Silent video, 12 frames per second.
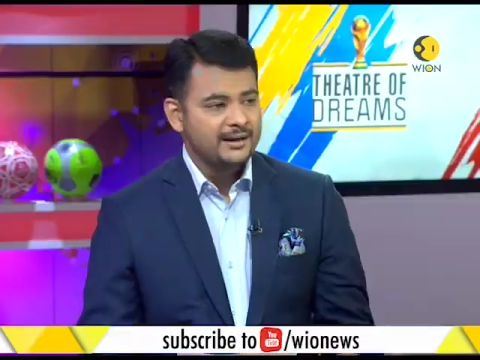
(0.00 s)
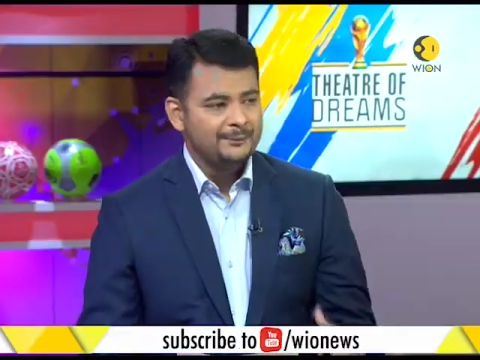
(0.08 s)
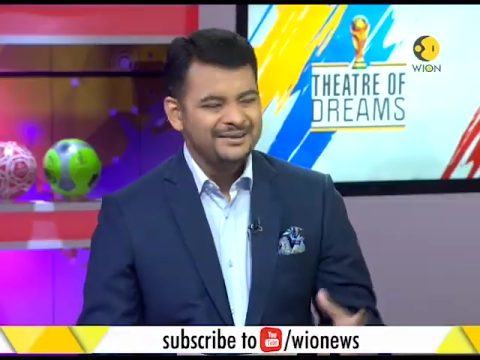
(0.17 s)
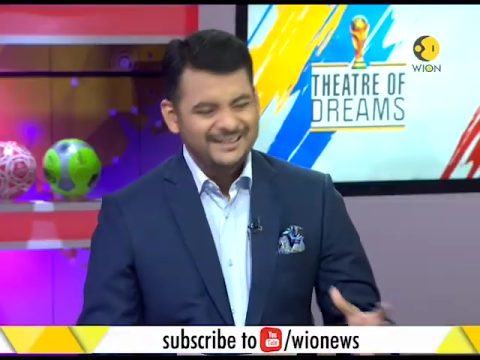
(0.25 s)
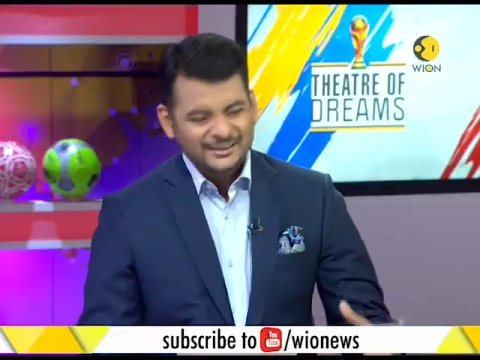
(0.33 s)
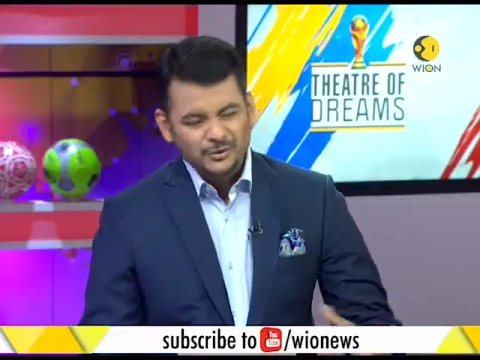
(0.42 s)
I mean,
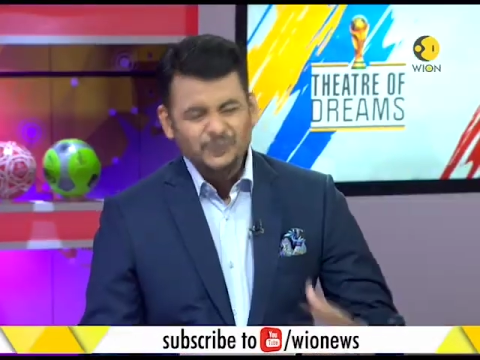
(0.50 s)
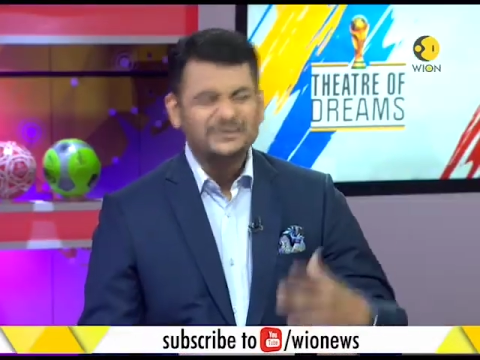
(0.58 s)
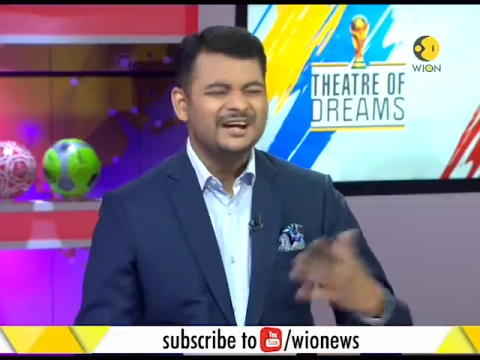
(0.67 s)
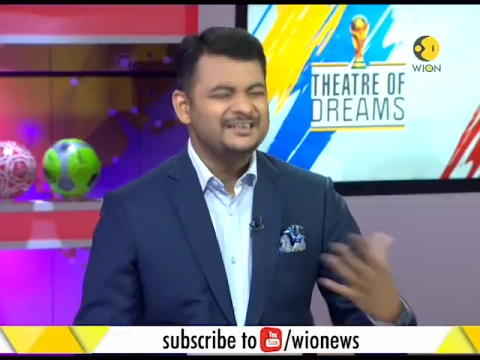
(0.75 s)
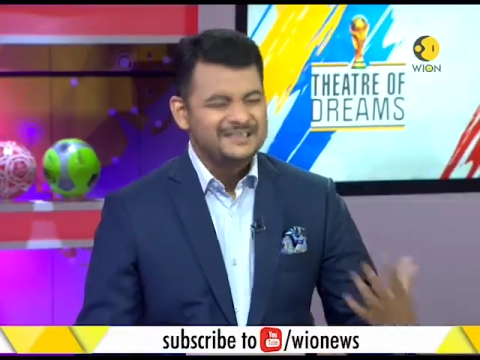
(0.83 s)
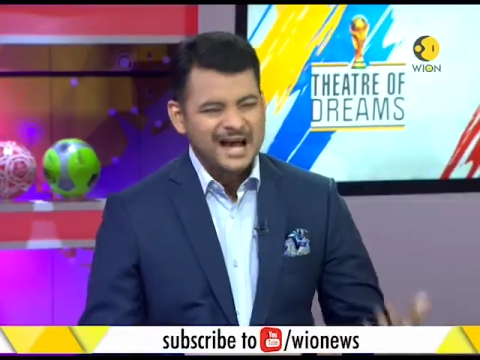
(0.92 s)
they took
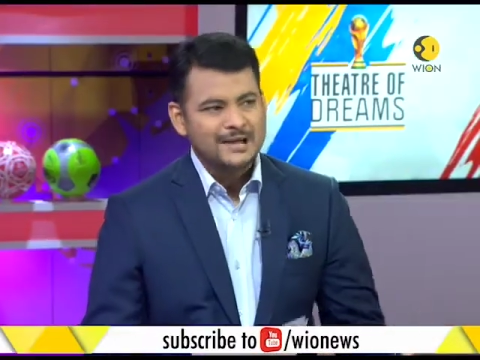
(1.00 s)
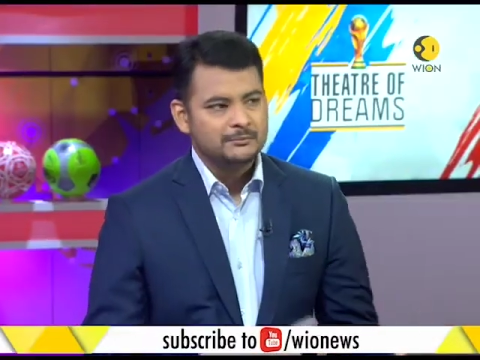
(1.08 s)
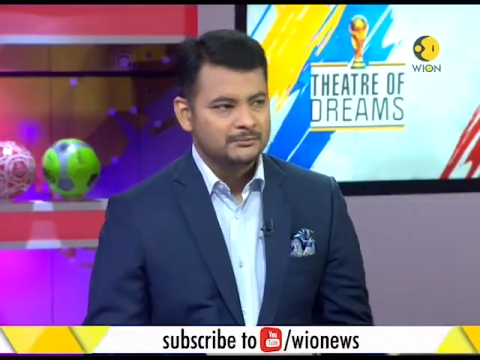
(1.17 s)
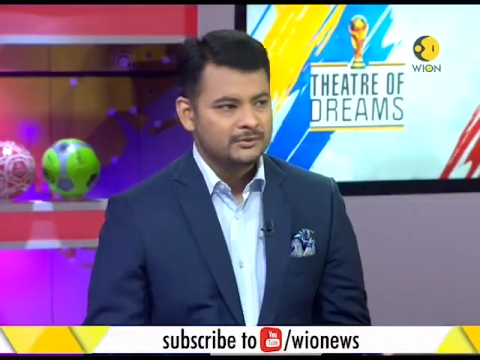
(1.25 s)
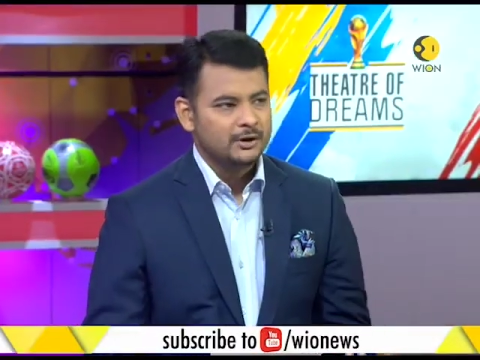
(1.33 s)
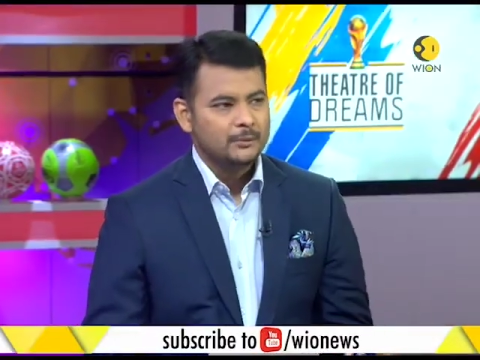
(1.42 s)
that time,
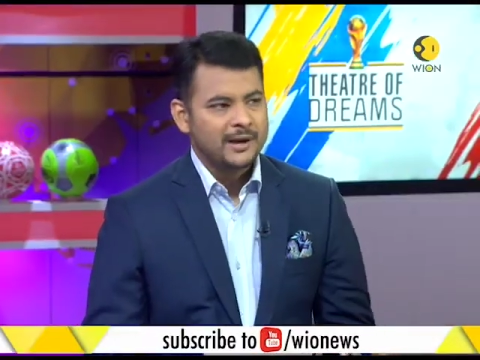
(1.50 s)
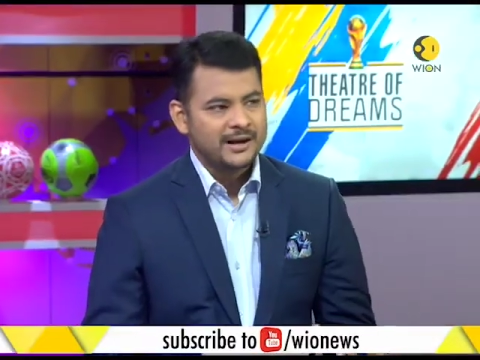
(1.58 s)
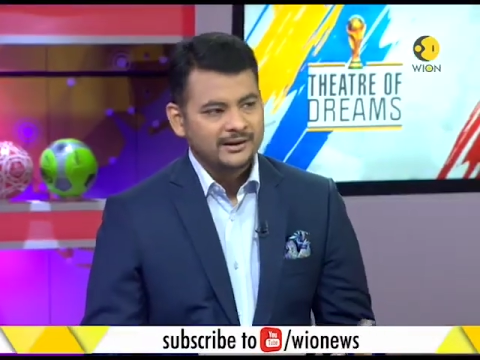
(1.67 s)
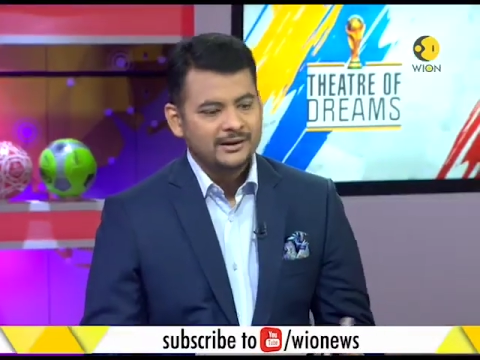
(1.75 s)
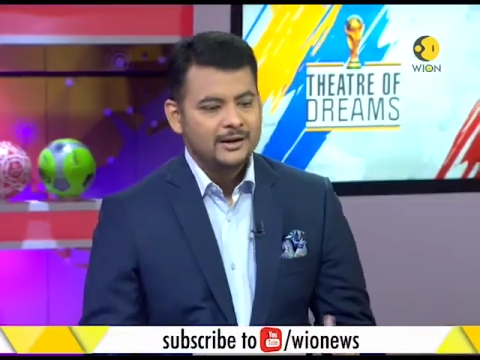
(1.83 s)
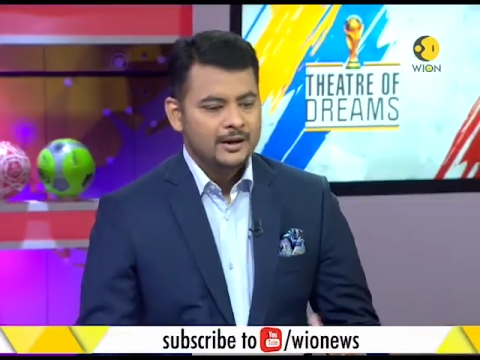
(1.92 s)
you know, Matty.
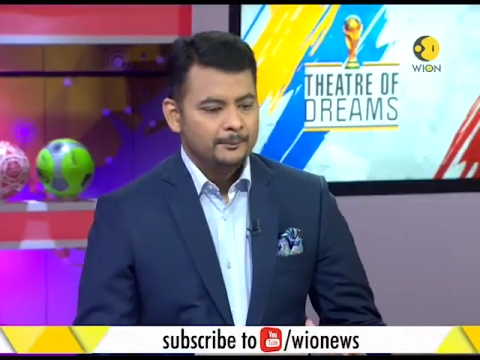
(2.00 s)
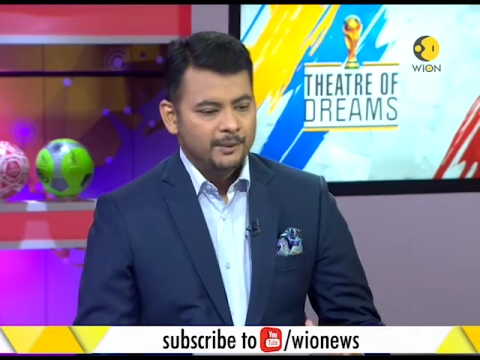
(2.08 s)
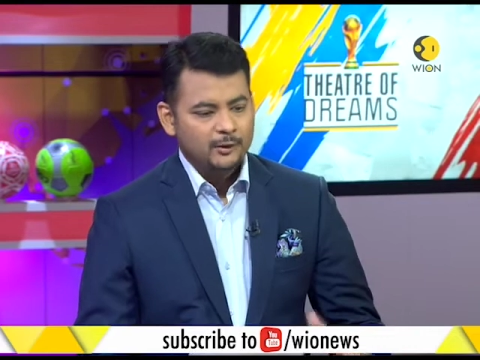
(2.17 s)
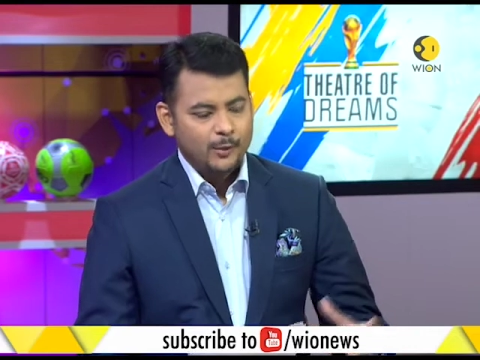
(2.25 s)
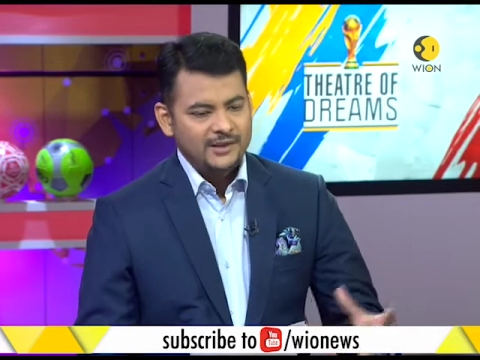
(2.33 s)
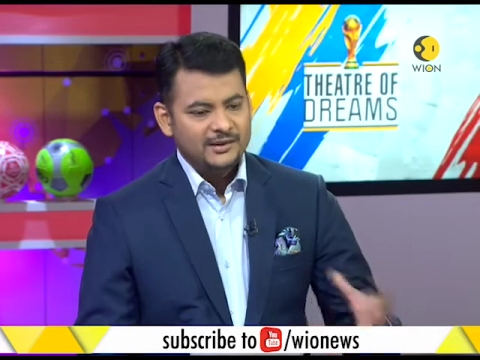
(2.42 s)
But
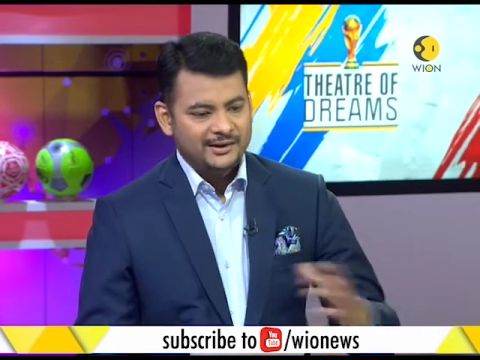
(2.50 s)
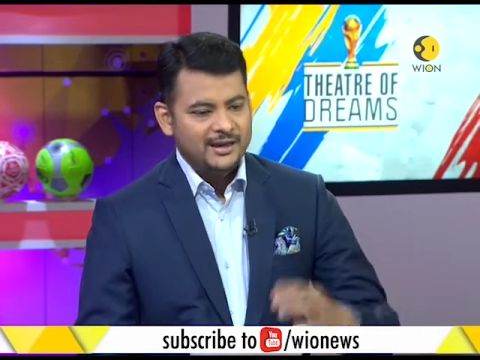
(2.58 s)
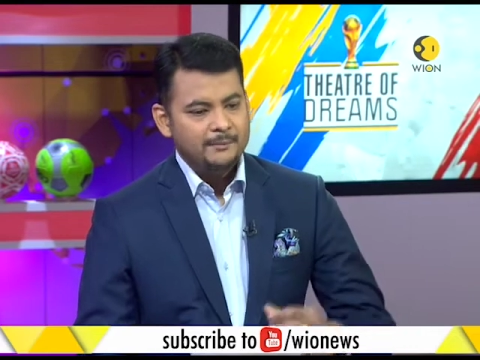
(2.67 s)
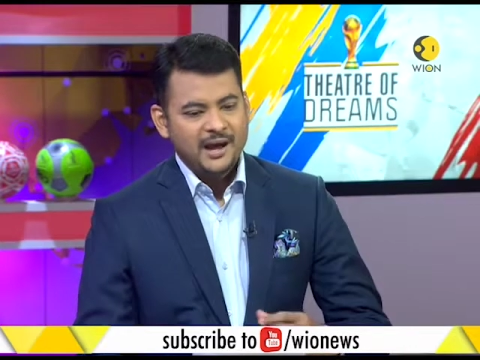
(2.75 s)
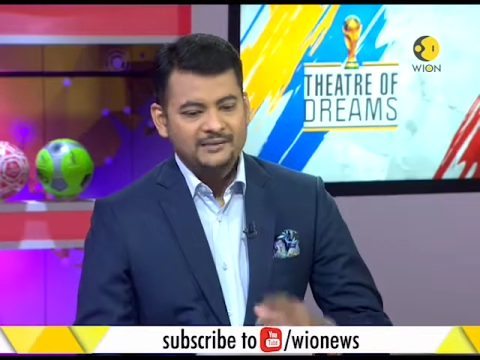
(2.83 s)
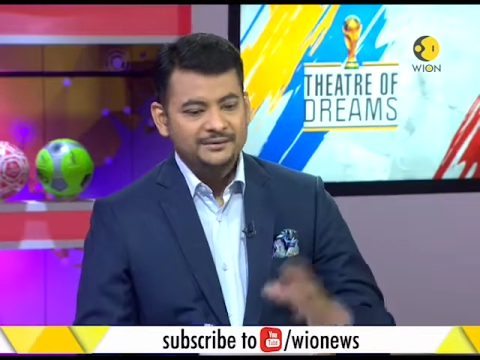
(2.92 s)
when they came
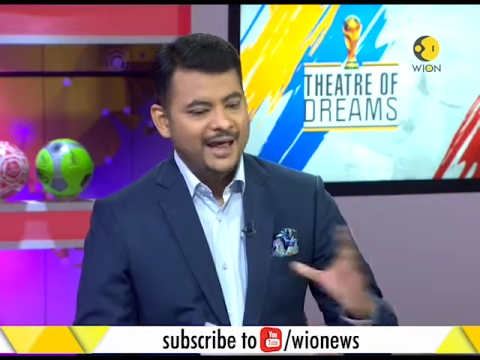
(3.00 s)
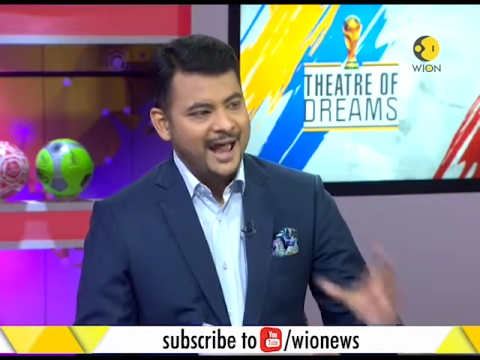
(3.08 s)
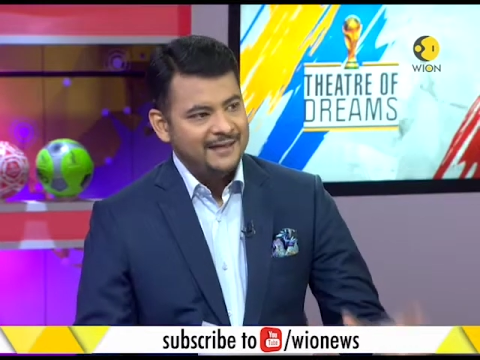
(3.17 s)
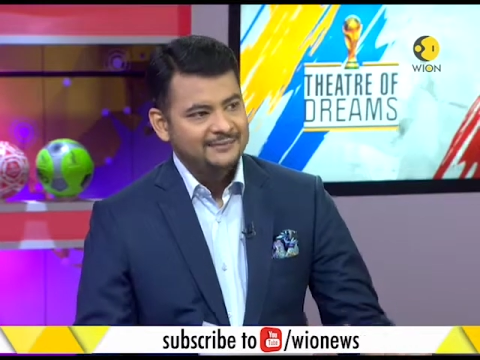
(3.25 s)
back, they had